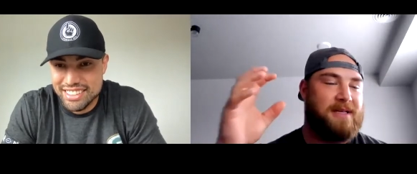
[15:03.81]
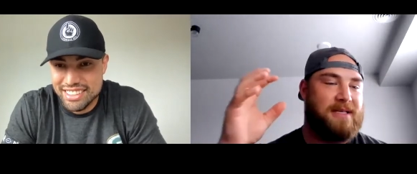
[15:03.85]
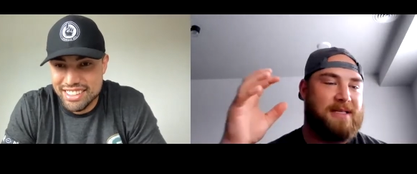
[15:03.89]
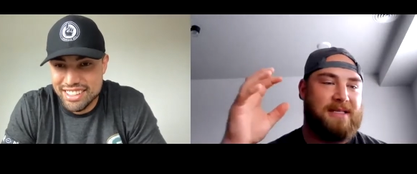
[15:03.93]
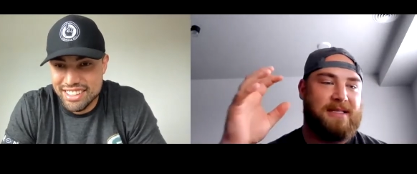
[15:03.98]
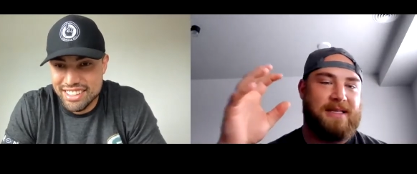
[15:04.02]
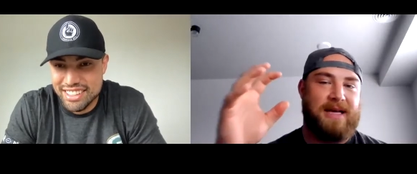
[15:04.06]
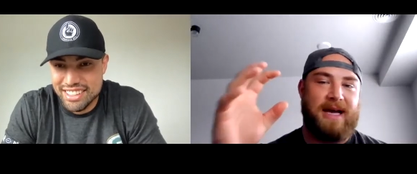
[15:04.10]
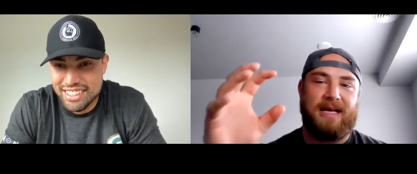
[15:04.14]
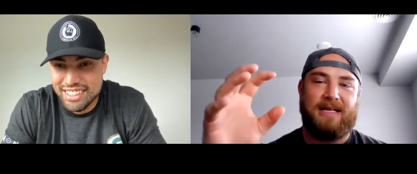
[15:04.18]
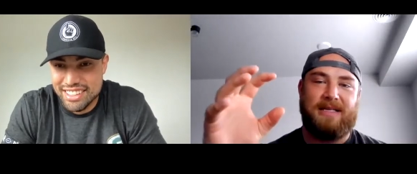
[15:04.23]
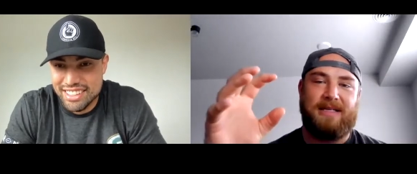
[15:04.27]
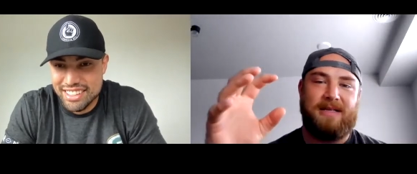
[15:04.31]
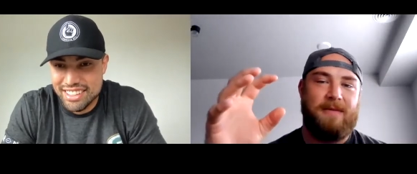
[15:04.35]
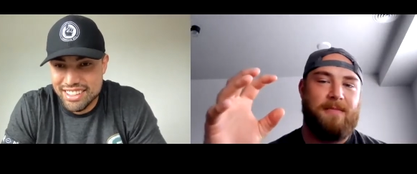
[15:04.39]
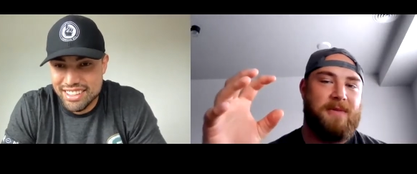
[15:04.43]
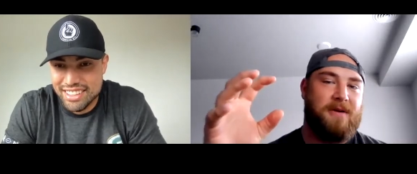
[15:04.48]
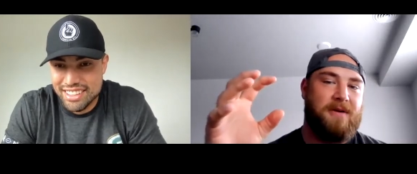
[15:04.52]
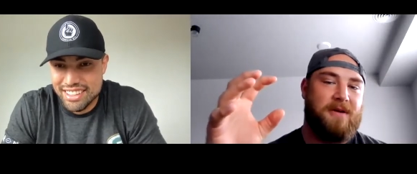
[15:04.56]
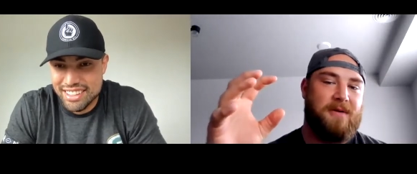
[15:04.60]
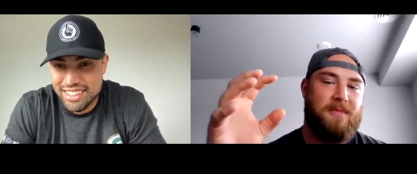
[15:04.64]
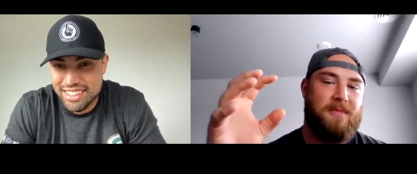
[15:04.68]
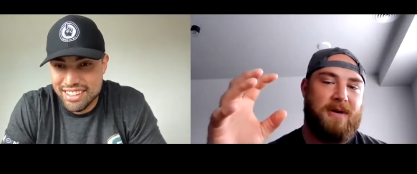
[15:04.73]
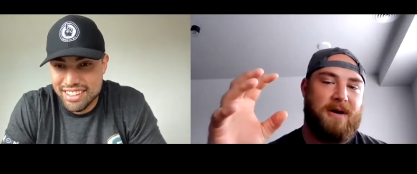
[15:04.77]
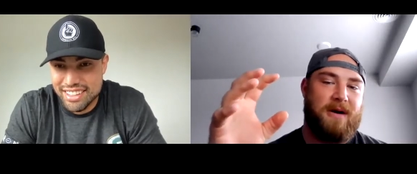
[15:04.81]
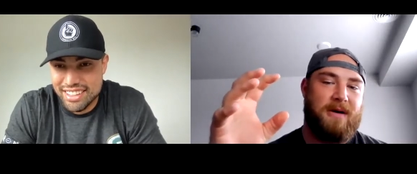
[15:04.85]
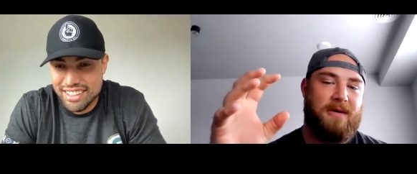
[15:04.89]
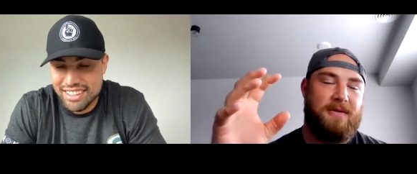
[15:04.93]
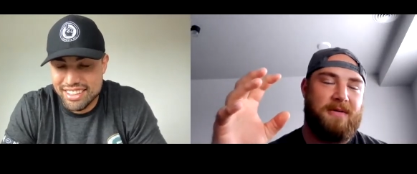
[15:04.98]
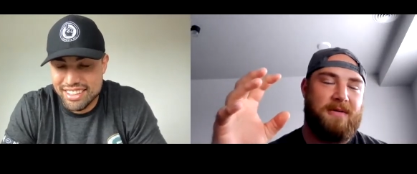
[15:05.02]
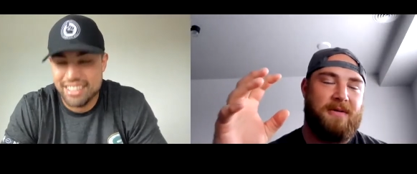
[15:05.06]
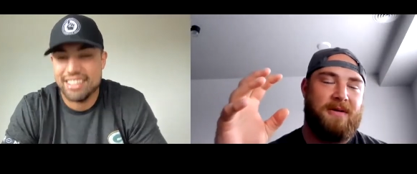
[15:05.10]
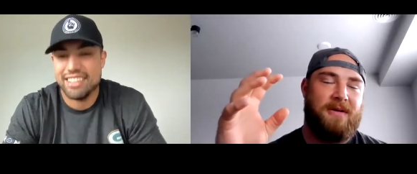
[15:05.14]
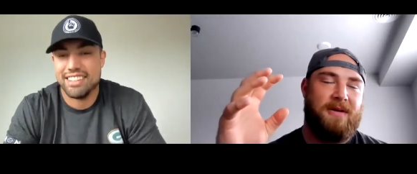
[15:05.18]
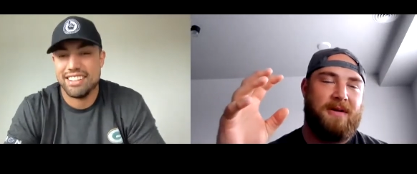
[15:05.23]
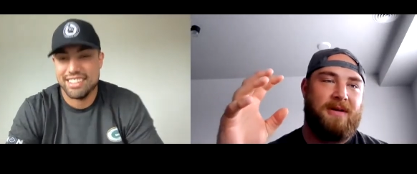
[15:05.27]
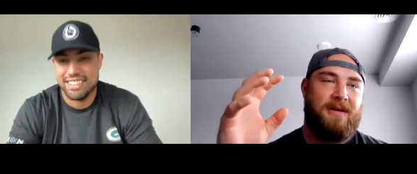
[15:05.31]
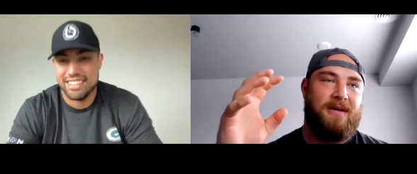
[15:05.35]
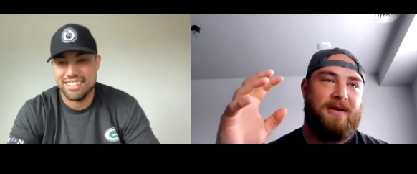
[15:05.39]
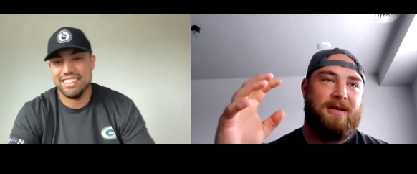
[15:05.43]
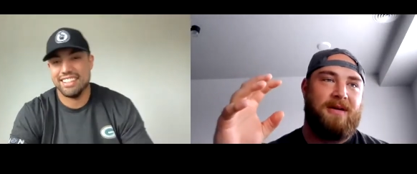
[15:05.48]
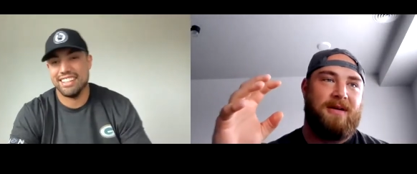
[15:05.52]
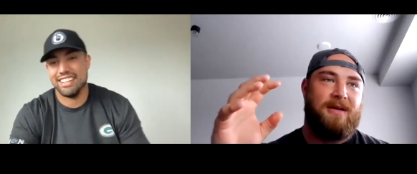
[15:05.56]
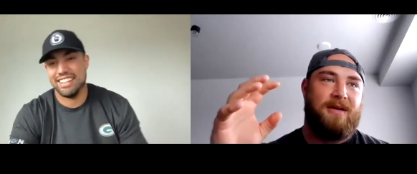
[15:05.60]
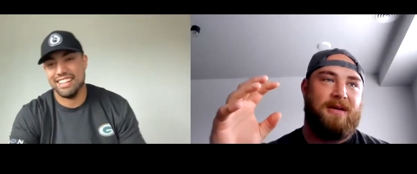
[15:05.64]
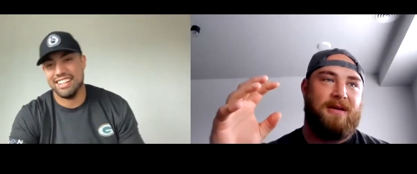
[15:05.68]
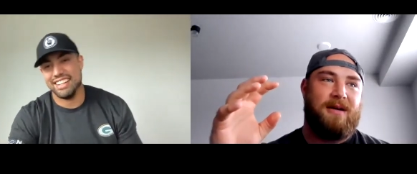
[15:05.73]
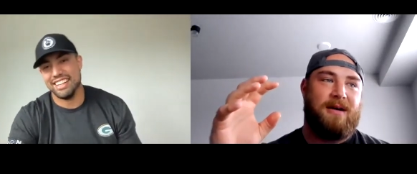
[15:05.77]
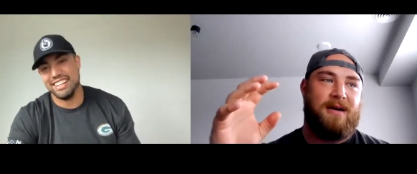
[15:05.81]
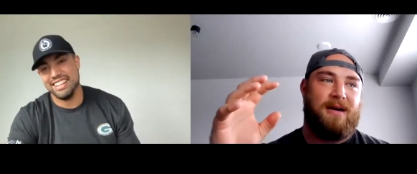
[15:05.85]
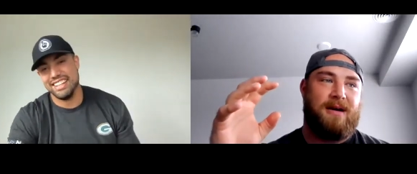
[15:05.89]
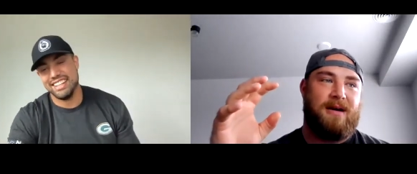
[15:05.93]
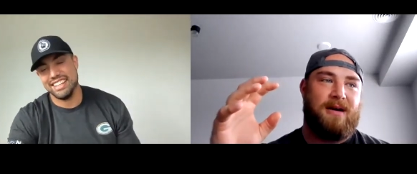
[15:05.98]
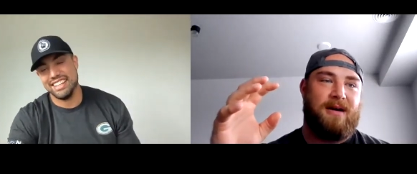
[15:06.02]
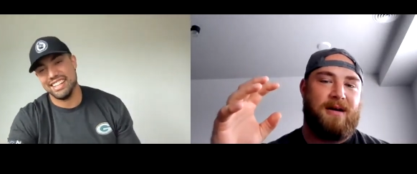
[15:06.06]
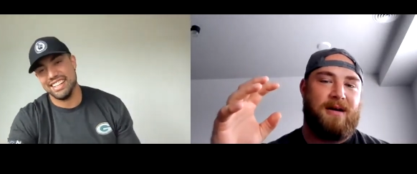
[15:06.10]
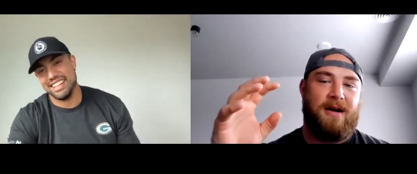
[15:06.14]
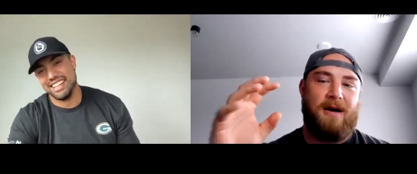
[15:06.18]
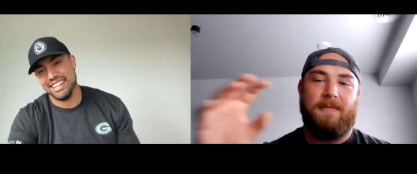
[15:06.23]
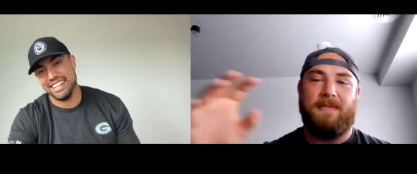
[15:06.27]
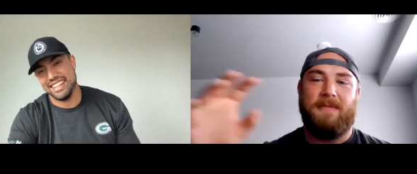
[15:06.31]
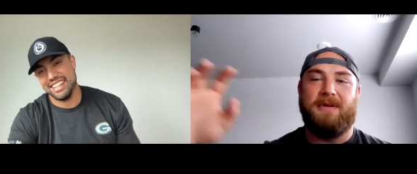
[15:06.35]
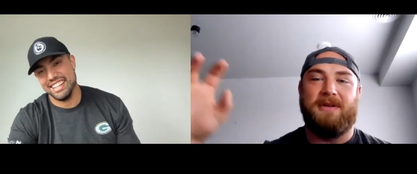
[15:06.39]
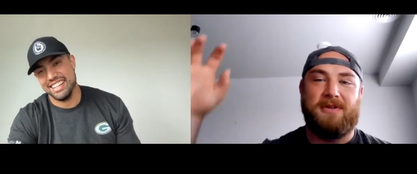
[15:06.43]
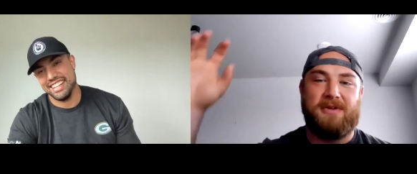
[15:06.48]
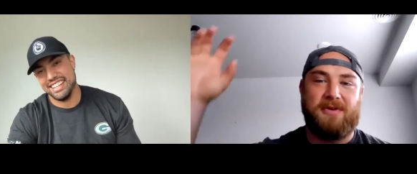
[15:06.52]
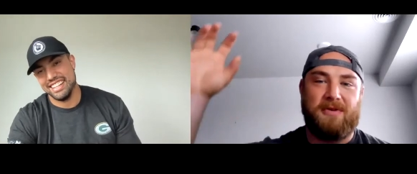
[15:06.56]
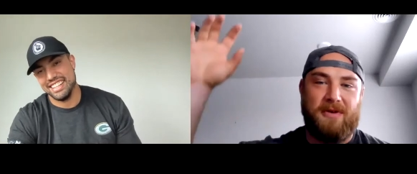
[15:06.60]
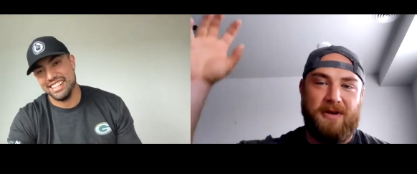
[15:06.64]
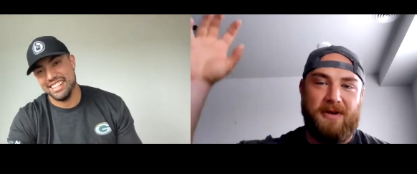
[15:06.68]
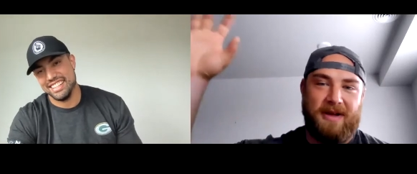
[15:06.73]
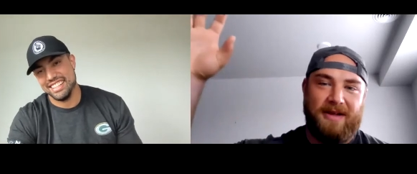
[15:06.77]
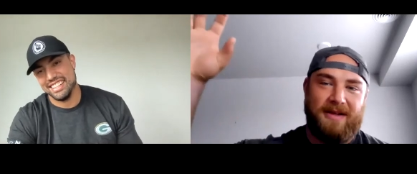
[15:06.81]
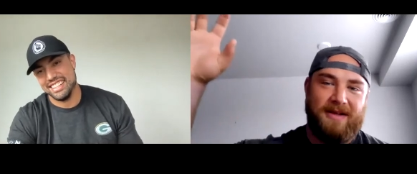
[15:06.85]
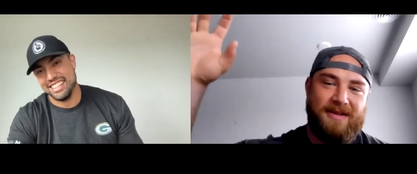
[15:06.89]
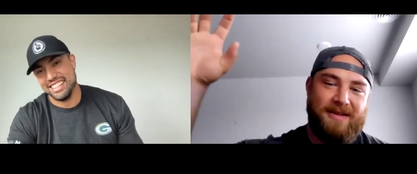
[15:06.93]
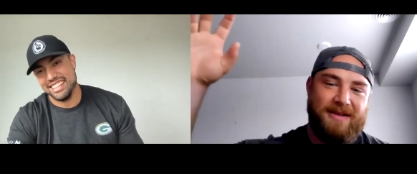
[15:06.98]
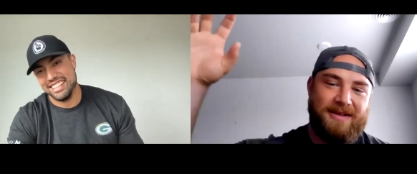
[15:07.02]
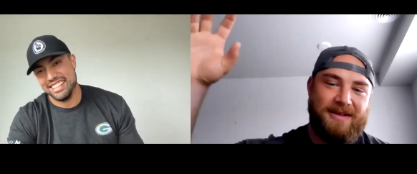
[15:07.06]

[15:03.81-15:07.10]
Speaker 1: the exact same year and model uh-huh. uh, up in Detroit.